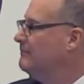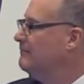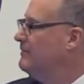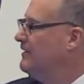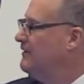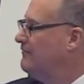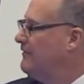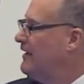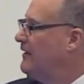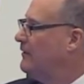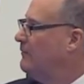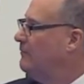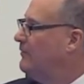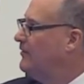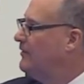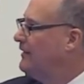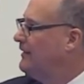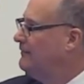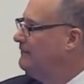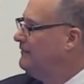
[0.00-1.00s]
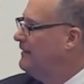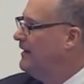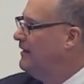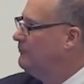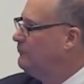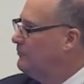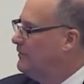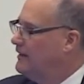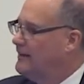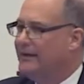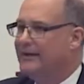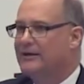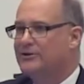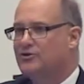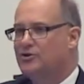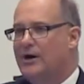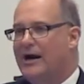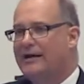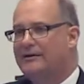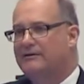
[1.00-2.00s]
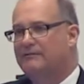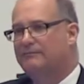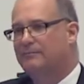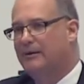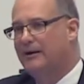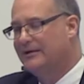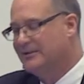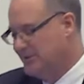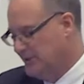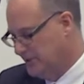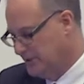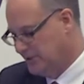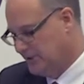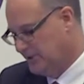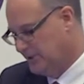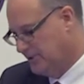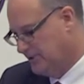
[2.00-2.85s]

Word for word: be available at, at really attractive prices.